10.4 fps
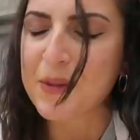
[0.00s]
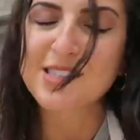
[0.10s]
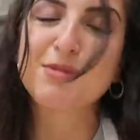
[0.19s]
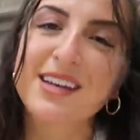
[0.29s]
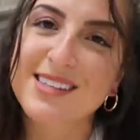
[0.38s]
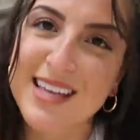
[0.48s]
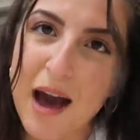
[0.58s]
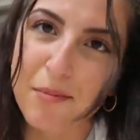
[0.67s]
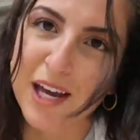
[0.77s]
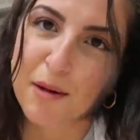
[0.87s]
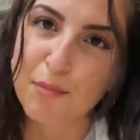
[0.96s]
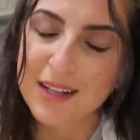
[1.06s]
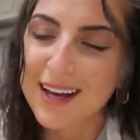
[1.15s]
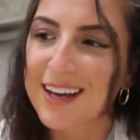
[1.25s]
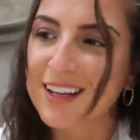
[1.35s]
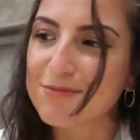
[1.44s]
Not to be like sappy, but
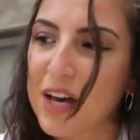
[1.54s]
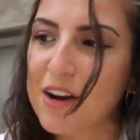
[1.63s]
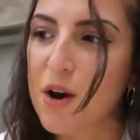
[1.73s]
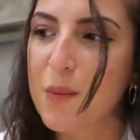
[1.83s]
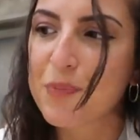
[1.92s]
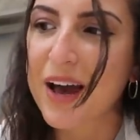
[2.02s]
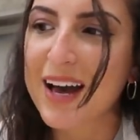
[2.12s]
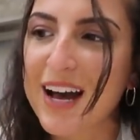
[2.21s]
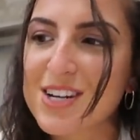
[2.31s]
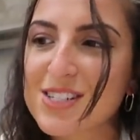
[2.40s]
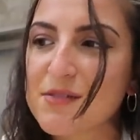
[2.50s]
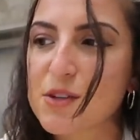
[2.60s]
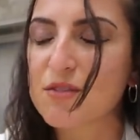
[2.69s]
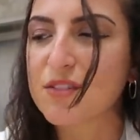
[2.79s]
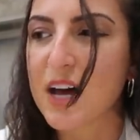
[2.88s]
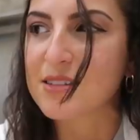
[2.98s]
like, I don't know. I, I just love to
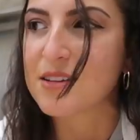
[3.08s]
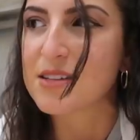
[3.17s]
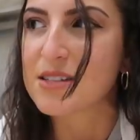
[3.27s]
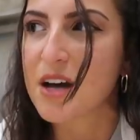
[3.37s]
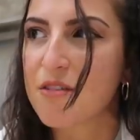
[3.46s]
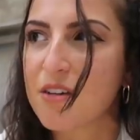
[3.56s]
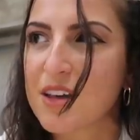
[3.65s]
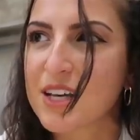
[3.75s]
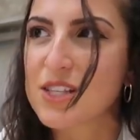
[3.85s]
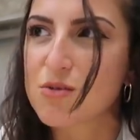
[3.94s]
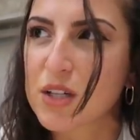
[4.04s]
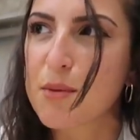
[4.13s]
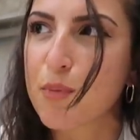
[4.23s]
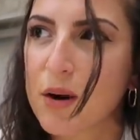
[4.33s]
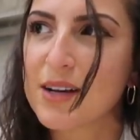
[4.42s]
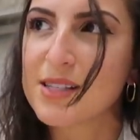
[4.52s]
reflect on this stuff and I think it's really
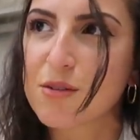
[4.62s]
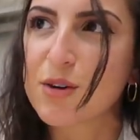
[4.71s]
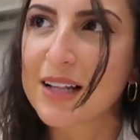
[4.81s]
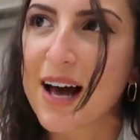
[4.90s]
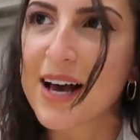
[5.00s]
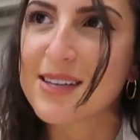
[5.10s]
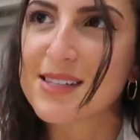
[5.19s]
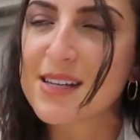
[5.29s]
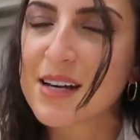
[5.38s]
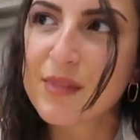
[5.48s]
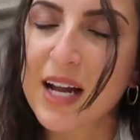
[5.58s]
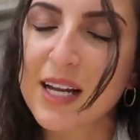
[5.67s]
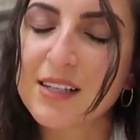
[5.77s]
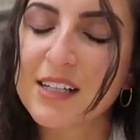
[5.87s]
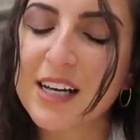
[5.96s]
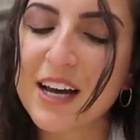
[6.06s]
important to realize that
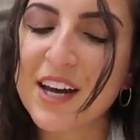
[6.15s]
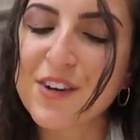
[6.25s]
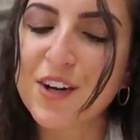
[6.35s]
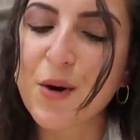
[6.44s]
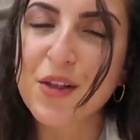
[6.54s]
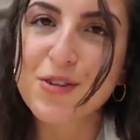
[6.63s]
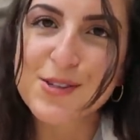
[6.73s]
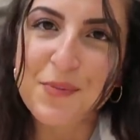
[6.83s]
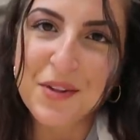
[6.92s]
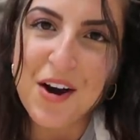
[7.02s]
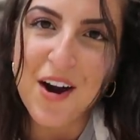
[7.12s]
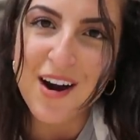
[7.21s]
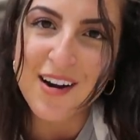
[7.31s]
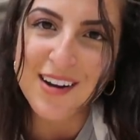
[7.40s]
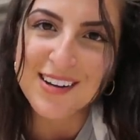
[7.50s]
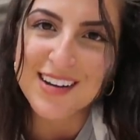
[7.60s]
if you're going through something hard,